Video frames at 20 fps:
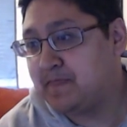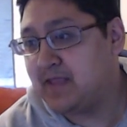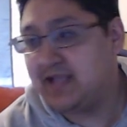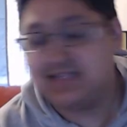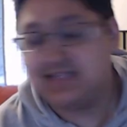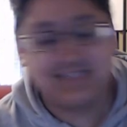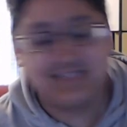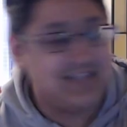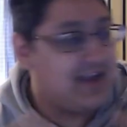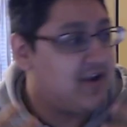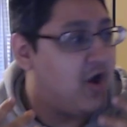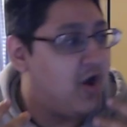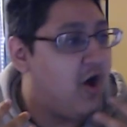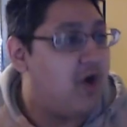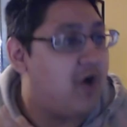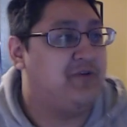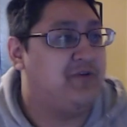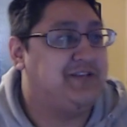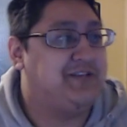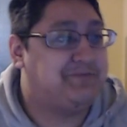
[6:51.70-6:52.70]
it's not
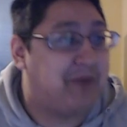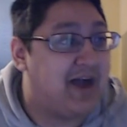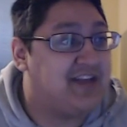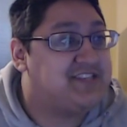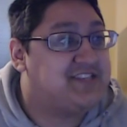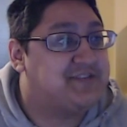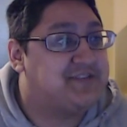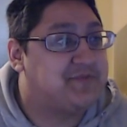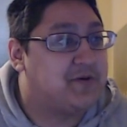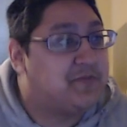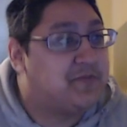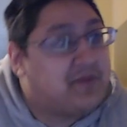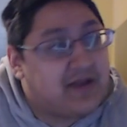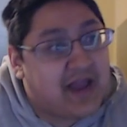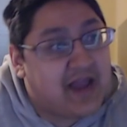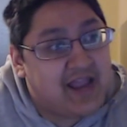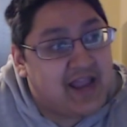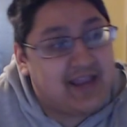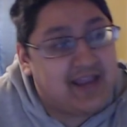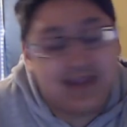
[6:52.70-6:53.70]
always possible, but
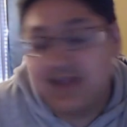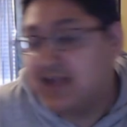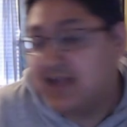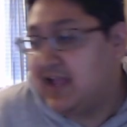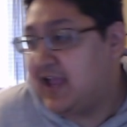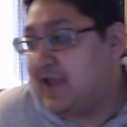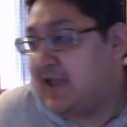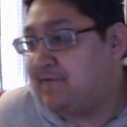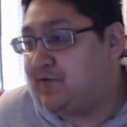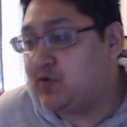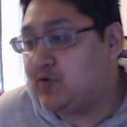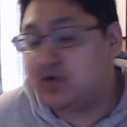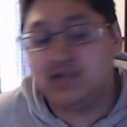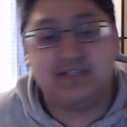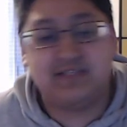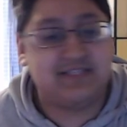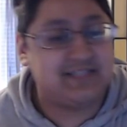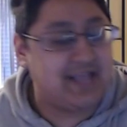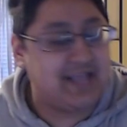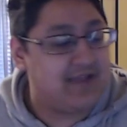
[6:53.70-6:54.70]
hey, if you
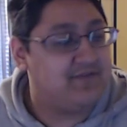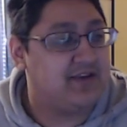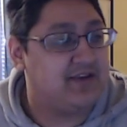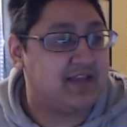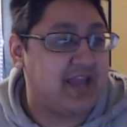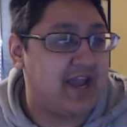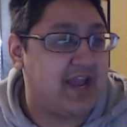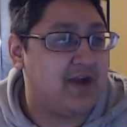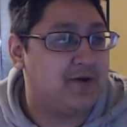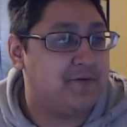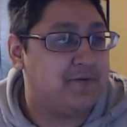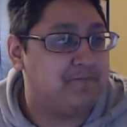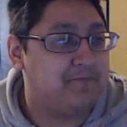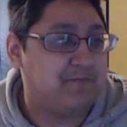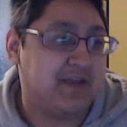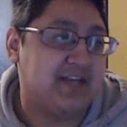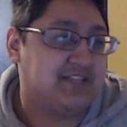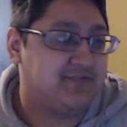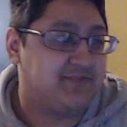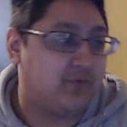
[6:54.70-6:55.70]
can save an account
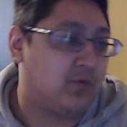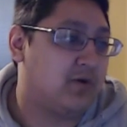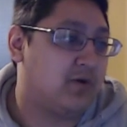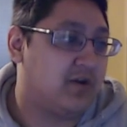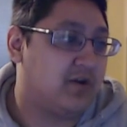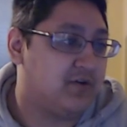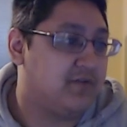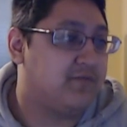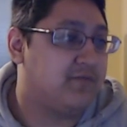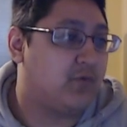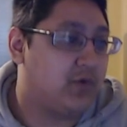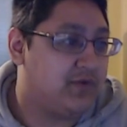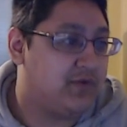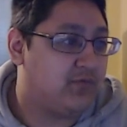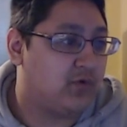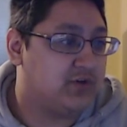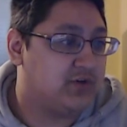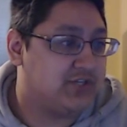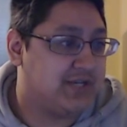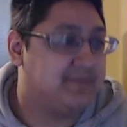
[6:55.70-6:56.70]
that has four hundred
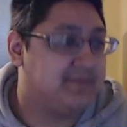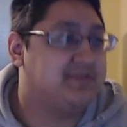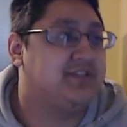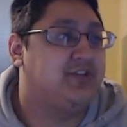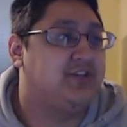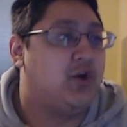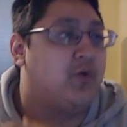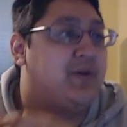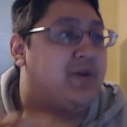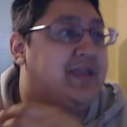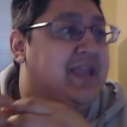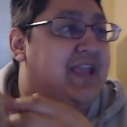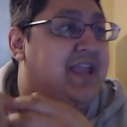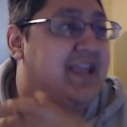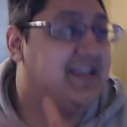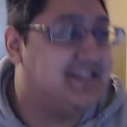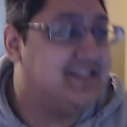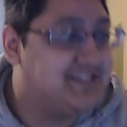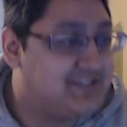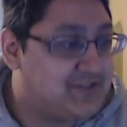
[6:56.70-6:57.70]
forty-four gems going
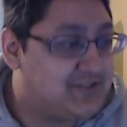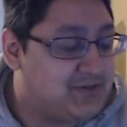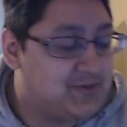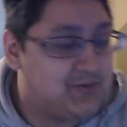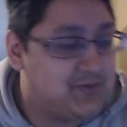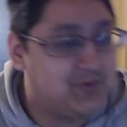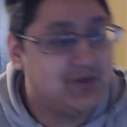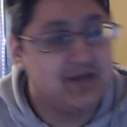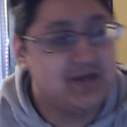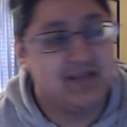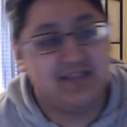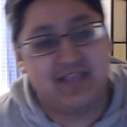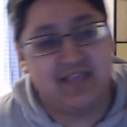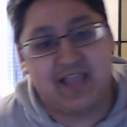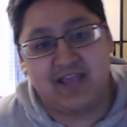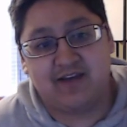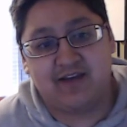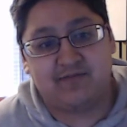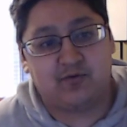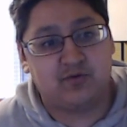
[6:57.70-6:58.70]
into
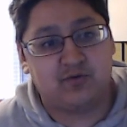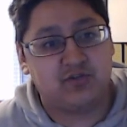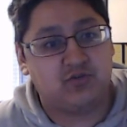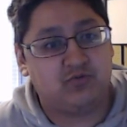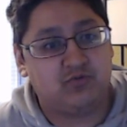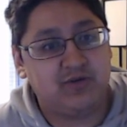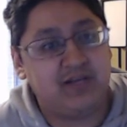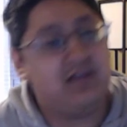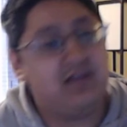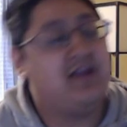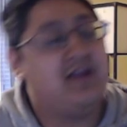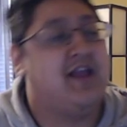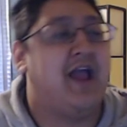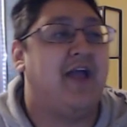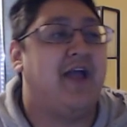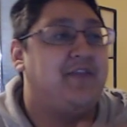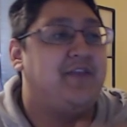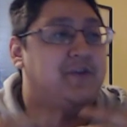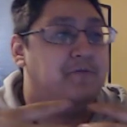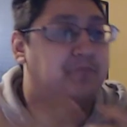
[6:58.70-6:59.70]
the anniversary,
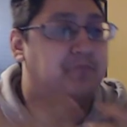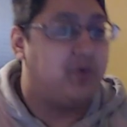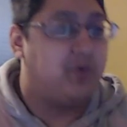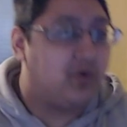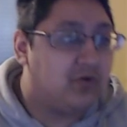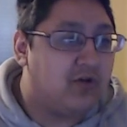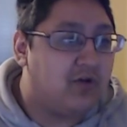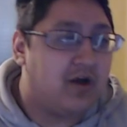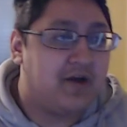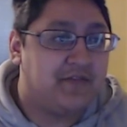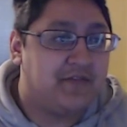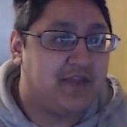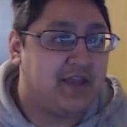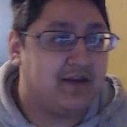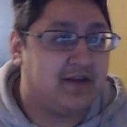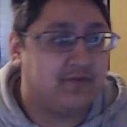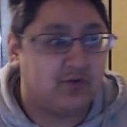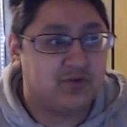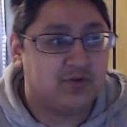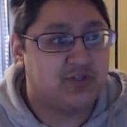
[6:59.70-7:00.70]
and then you pull on the
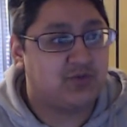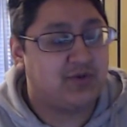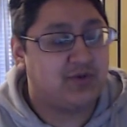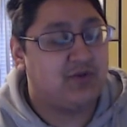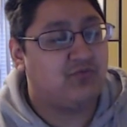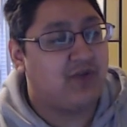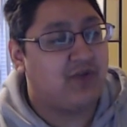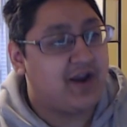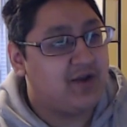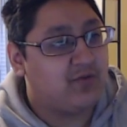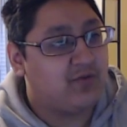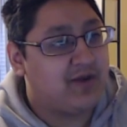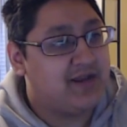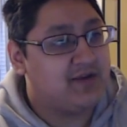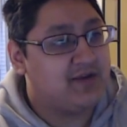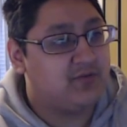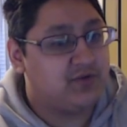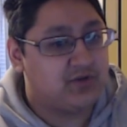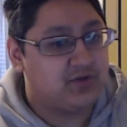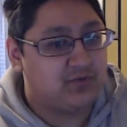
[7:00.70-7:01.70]
anniversary right away
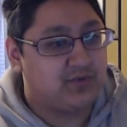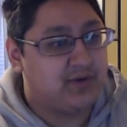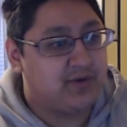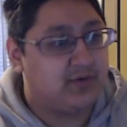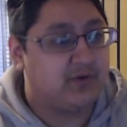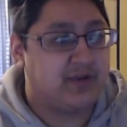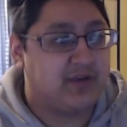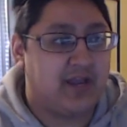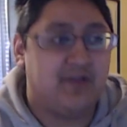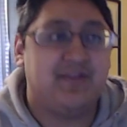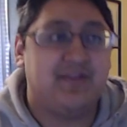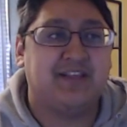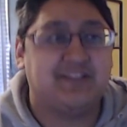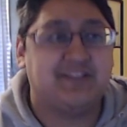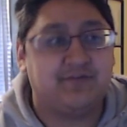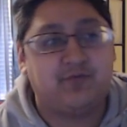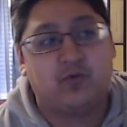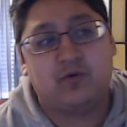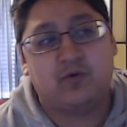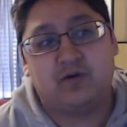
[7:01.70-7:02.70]
to do reroll account, that's
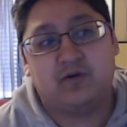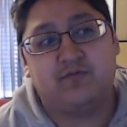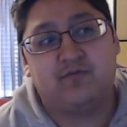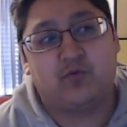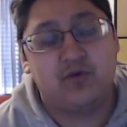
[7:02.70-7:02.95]
a four hundred